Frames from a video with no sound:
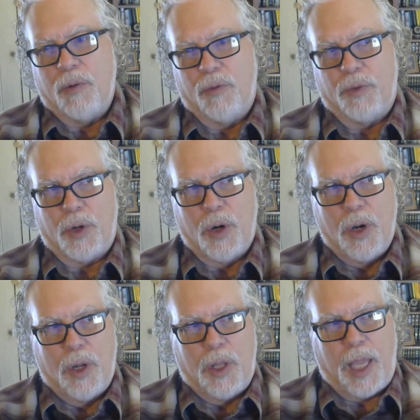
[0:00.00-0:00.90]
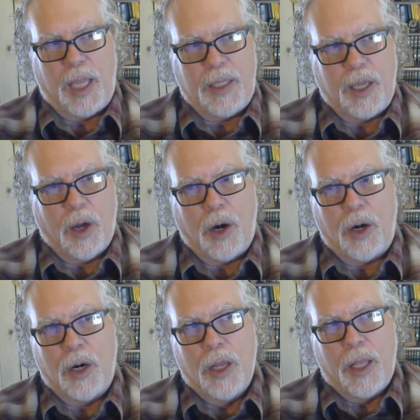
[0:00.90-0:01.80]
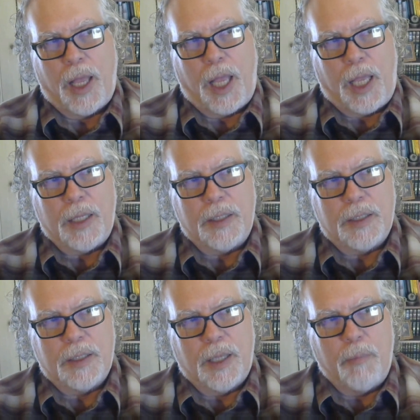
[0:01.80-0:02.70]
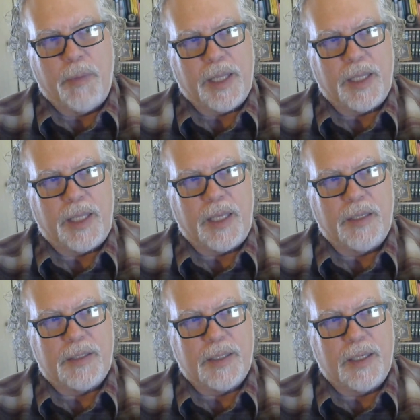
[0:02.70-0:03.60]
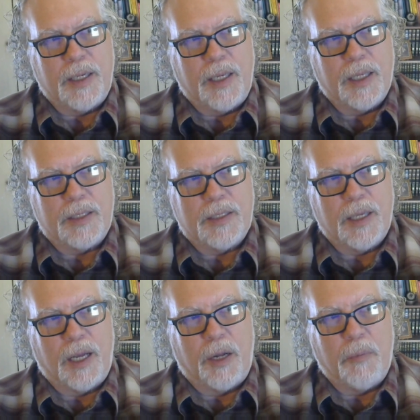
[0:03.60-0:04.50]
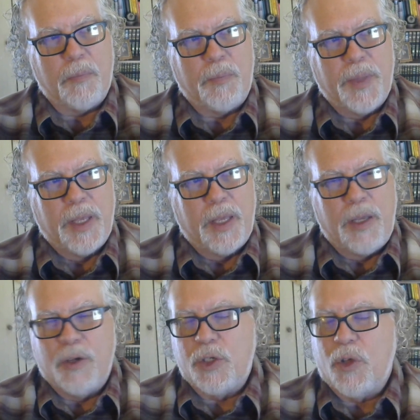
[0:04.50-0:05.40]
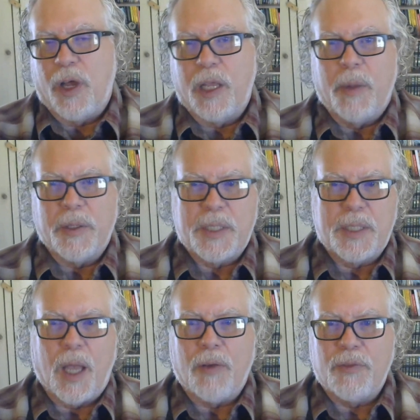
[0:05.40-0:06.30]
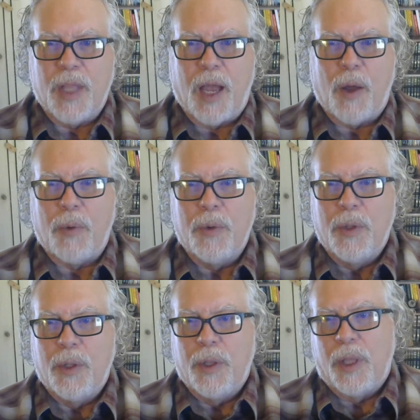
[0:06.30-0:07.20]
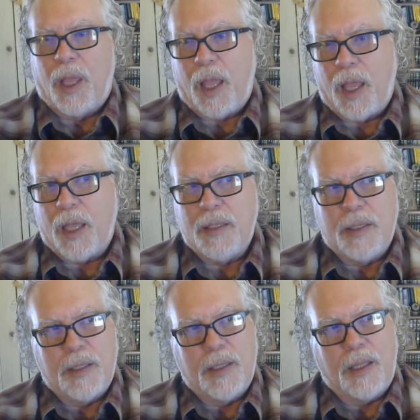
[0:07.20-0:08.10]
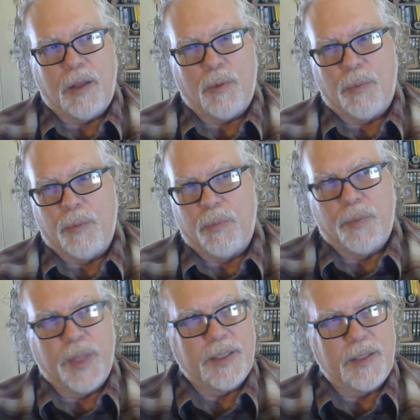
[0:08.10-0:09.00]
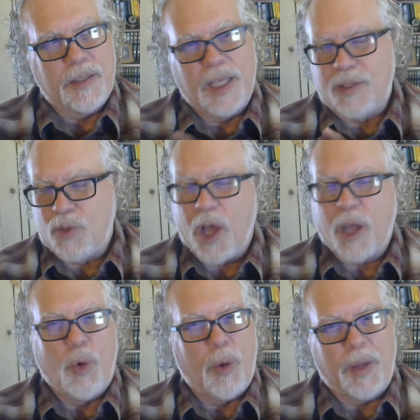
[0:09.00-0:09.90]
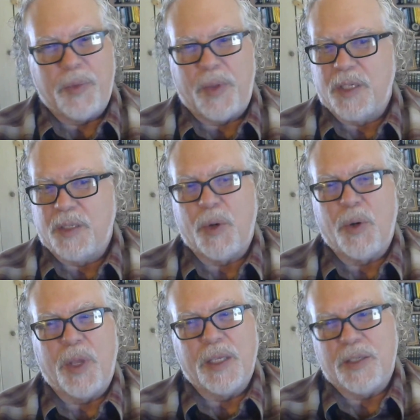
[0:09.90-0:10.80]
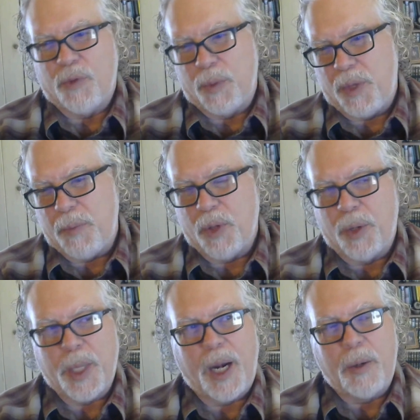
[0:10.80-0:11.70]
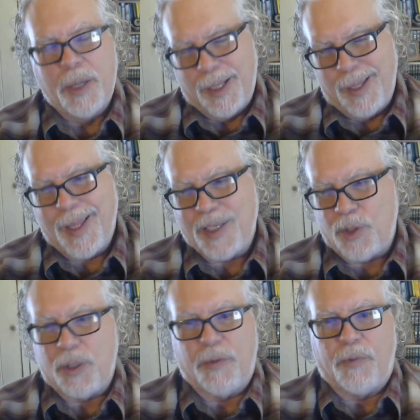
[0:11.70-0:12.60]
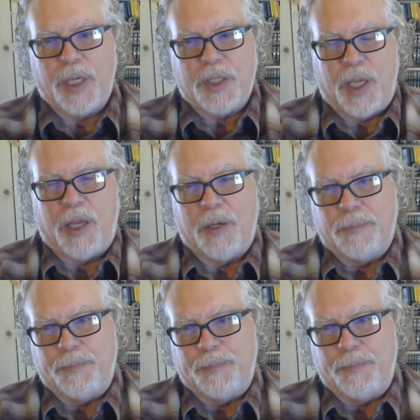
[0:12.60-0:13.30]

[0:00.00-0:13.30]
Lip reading: over ADR and amenities. You're just talking about stuff now, and let's talk more about the experience of when people are there. That's your differentiator.